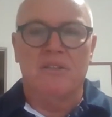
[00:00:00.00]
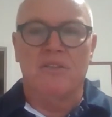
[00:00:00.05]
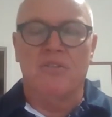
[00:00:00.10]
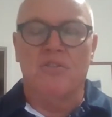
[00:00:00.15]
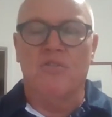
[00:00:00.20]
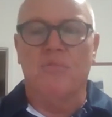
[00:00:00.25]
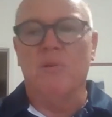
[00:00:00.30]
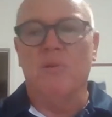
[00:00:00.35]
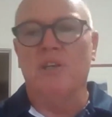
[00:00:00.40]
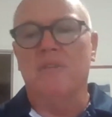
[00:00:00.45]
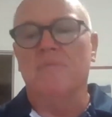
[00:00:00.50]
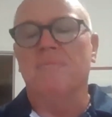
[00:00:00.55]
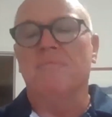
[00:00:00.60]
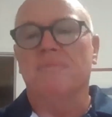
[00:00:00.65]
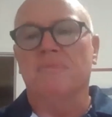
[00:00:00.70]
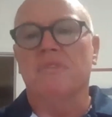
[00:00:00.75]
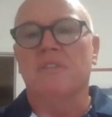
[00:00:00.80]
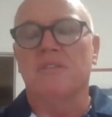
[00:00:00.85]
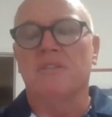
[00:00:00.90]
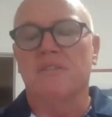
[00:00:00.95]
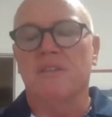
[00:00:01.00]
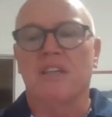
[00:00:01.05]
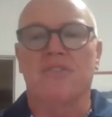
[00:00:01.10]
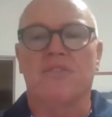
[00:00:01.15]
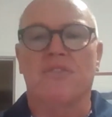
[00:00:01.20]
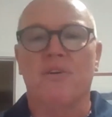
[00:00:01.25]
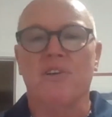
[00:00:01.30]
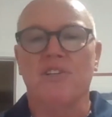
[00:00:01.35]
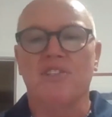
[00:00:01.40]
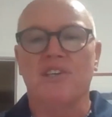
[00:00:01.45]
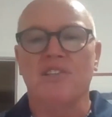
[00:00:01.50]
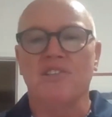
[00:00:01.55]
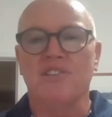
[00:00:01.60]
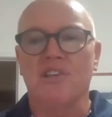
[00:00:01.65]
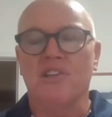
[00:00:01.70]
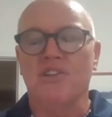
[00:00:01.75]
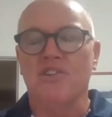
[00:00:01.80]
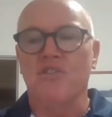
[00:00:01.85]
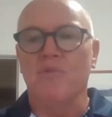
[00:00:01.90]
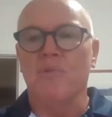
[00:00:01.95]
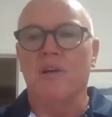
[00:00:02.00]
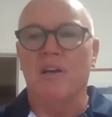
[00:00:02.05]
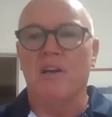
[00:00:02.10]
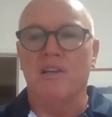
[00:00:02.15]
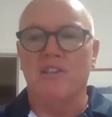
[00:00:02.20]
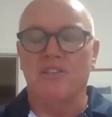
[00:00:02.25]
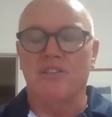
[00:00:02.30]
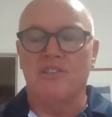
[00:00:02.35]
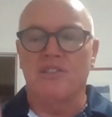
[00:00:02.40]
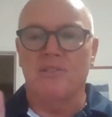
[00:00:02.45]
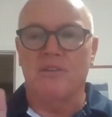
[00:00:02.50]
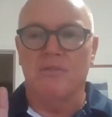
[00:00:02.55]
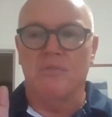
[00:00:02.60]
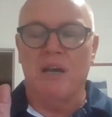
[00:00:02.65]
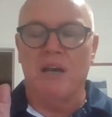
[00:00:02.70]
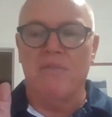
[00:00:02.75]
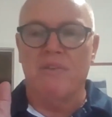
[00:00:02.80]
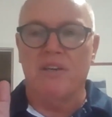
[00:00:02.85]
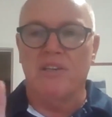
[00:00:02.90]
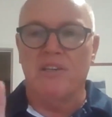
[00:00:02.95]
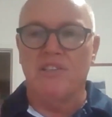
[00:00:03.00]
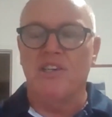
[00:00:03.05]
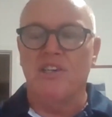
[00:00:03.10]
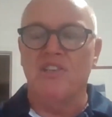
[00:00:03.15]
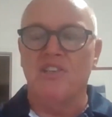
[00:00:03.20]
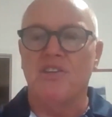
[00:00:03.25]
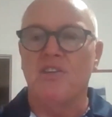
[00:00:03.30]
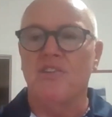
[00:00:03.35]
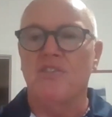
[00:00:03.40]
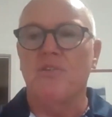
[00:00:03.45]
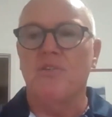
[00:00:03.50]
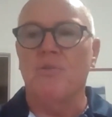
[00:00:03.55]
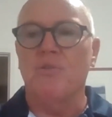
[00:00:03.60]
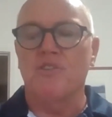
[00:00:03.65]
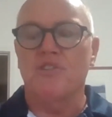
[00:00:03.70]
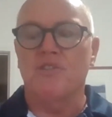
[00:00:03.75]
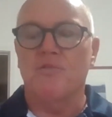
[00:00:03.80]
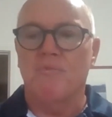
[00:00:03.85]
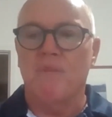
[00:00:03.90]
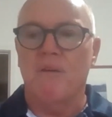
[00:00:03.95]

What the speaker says: Normally, there's various things you can do, but I like just to have a consistent course.